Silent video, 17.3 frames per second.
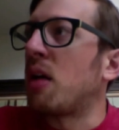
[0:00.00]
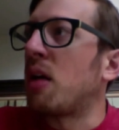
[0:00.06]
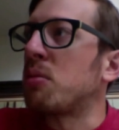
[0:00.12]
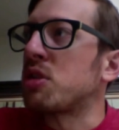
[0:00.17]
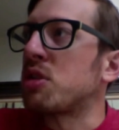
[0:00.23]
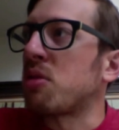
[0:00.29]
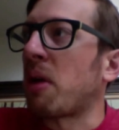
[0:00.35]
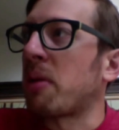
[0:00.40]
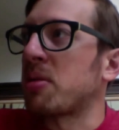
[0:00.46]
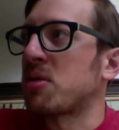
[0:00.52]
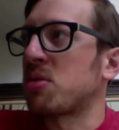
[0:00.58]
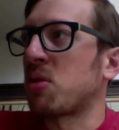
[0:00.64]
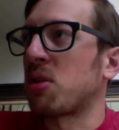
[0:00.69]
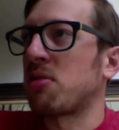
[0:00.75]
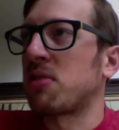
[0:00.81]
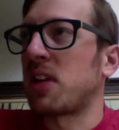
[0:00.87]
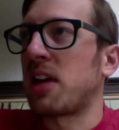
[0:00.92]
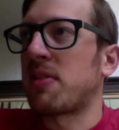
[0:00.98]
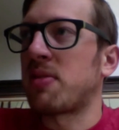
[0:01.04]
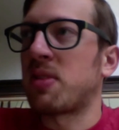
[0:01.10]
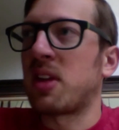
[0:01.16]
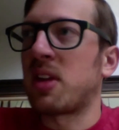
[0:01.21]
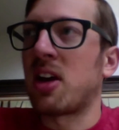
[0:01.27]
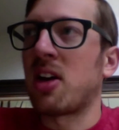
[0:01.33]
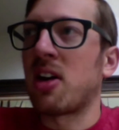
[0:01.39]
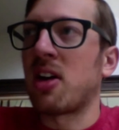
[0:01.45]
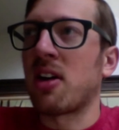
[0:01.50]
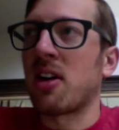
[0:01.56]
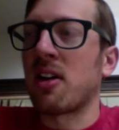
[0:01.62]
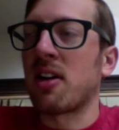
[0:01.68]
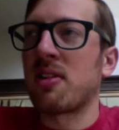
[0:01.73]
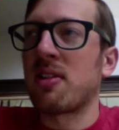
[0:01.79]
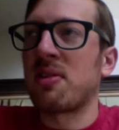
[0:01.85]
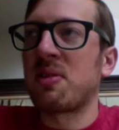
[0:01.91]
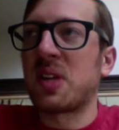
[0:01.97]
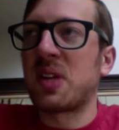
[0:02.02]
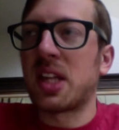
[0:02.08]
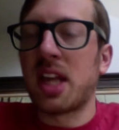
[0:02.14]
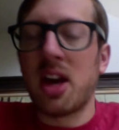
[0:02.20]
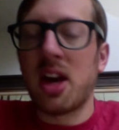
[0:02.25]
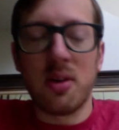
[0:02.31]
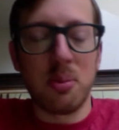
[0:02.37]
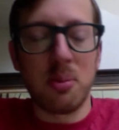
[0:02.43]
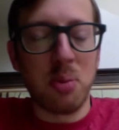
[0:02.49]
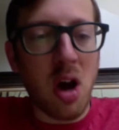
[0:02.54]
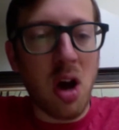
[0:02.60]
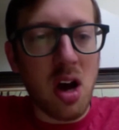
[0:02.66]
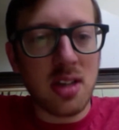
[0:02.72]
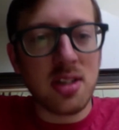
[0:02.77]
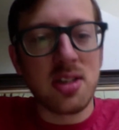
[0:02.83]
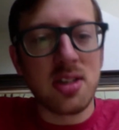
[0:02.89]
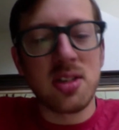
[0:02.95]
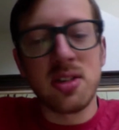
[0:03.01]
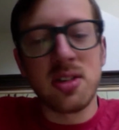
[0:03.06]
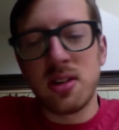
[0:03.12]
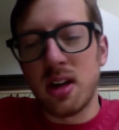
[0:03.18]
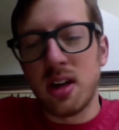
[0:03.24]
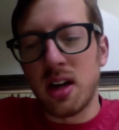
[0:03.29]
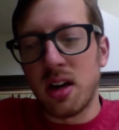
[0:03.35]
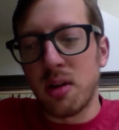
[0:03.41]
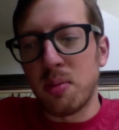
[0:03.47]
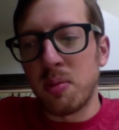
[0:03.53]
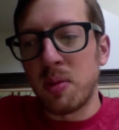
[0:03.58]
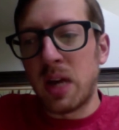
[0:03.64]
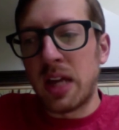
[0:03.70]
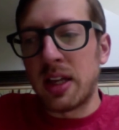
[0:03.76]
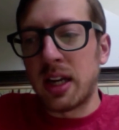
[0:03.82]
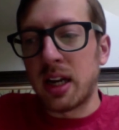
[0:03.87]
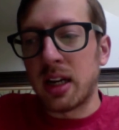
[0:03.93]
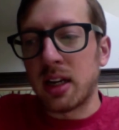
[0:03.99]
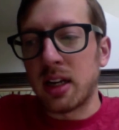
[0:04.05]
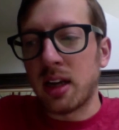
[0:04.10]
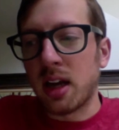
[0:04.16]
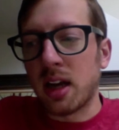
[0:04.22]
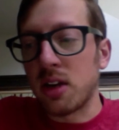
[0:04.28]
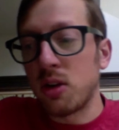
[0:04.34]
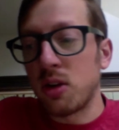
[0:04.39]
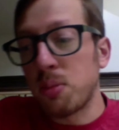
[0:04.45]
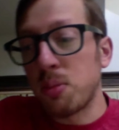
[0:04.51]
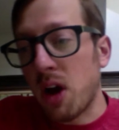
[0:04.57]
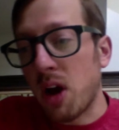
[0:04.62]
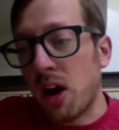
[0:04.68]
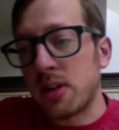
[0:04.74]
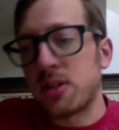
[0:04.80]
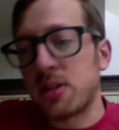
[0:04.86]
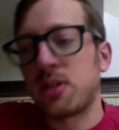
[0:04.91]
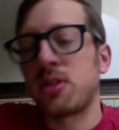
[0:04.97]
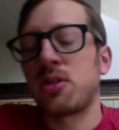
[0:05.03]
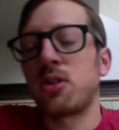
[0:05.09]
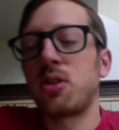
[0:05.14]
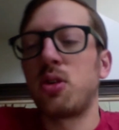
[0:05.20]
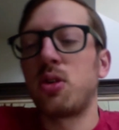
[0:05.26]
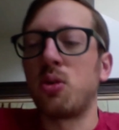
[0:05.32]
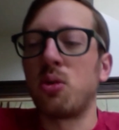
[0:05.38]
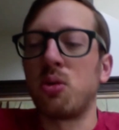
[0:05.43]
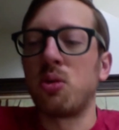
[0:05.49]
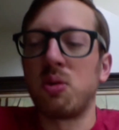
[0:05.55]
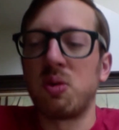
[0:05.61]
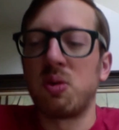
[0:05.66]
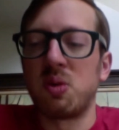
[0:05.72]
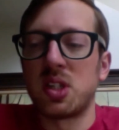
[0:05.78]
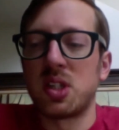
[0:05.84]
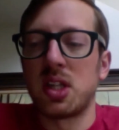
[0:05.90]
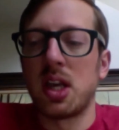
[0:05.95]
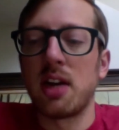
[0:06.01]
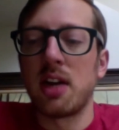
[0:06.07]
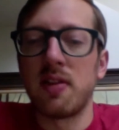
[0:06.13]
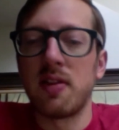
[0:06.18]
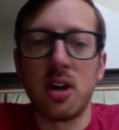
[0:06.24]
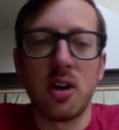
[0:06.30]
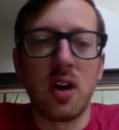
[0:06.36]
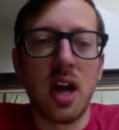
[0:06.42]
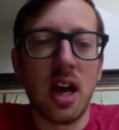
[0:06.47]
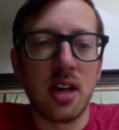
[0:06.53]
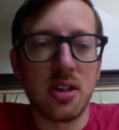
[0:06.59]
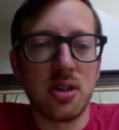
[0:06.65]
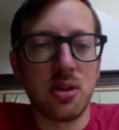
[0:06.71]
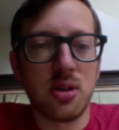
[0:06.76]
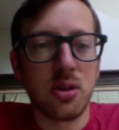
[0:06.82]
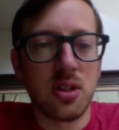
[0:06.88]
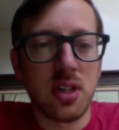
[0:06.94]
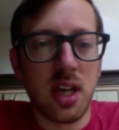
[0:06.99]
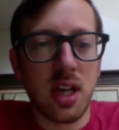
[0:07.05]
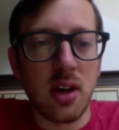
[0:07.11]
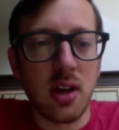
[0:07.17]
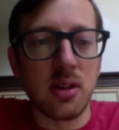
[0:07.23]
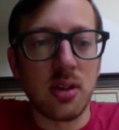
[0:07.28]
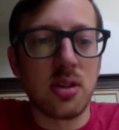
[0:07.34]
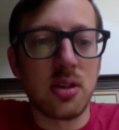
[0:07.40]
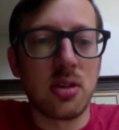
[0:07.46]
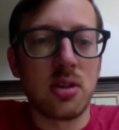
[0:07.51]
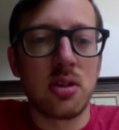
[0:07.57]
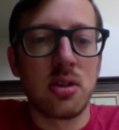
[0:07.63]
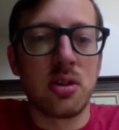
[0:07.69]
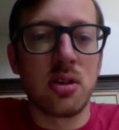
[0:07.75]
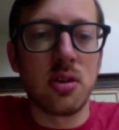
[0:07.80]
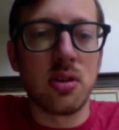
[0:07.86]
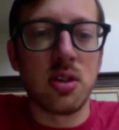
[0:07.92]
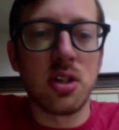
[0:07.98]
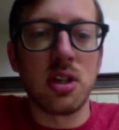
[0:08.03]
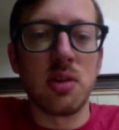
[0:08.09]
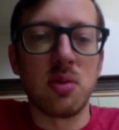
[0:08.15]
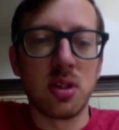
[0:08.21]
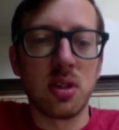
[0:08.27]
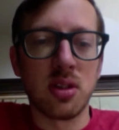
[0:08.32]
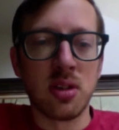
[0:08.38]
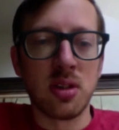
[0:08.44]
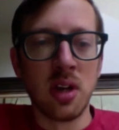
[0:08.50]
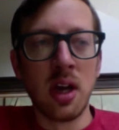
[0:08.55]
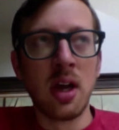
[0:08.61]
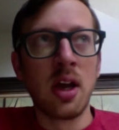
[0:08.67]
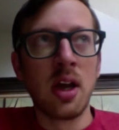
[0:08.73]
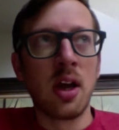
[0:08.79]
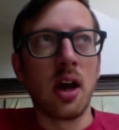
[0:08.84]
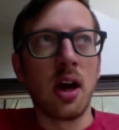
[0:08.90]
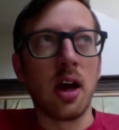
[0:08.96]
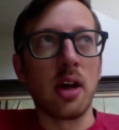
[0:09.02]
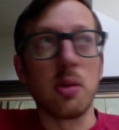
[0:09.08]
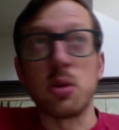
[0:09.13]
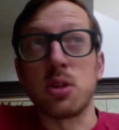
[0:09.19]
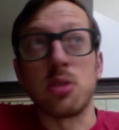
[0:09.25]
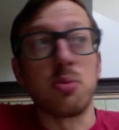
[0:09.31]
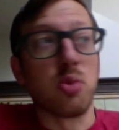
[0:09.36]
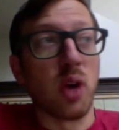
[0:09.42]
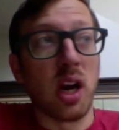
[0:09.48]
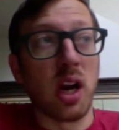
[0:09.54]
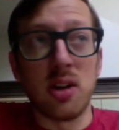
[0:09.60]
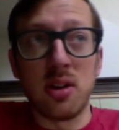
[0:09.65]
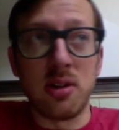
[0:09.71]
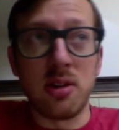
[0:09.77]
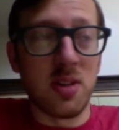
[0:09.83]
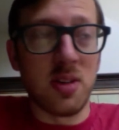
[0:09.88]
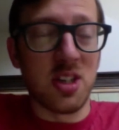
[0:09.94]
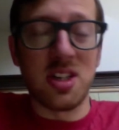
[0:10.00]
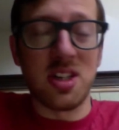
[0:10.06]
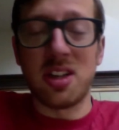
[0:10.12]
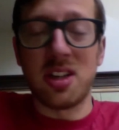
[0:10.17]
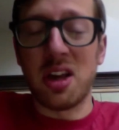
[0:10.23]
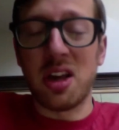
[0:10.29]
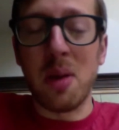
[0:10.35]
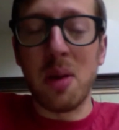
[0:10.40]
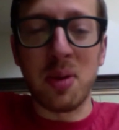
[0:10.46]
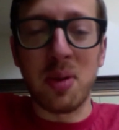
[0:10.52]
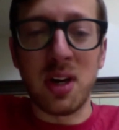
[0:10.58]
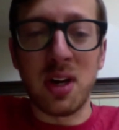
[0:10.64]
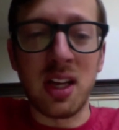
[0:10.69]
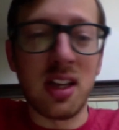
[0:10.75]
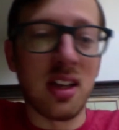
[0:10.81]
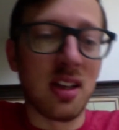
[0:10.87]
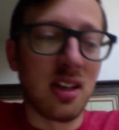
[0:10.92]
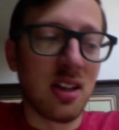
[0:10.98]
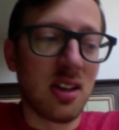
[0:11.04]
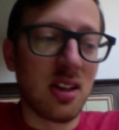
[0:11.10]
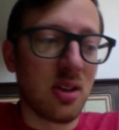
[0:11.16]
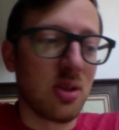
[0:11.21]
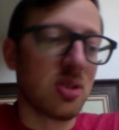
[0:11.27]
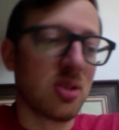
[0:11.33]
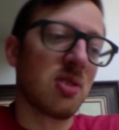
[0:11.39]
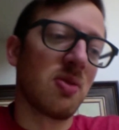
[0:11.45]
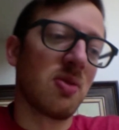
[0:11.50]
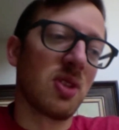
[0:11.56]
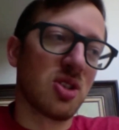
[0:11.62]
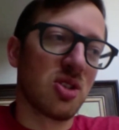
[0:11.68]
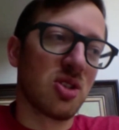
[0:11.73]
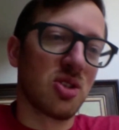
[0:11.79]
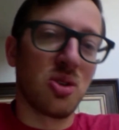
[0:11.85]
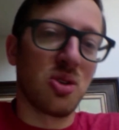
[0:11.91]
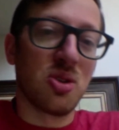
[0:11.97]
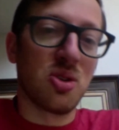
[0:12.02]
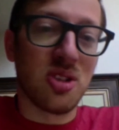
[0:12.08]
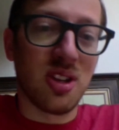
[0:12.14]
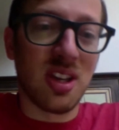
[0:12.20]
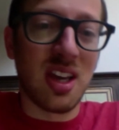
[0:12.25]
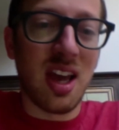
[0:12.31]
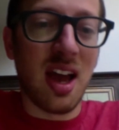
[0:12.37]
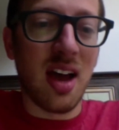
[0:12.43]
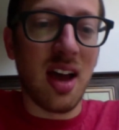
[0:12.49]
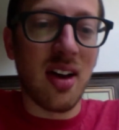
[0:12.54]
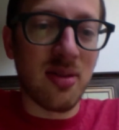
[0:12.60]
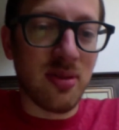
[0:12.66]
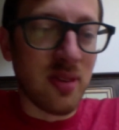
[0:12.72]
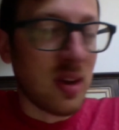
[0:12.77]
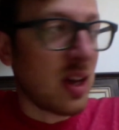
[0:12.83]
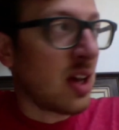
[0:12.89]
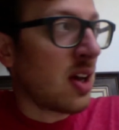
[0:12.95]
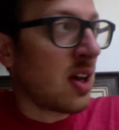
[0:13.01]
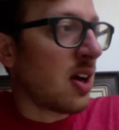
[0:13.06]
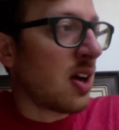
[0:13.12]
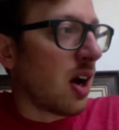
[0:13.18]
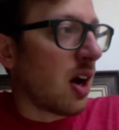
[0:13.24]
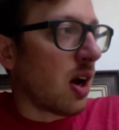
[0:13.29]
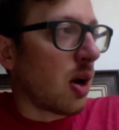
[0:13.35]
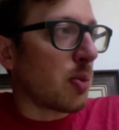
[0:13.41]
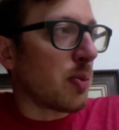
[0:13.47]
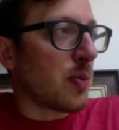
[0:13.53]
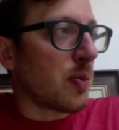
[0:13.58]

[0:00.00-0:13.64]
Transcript: So I was sort of left there without a boss. And then I got a new boss who was the head of international sales. So she was, it was a brand new division at the company. Those divisions usually have a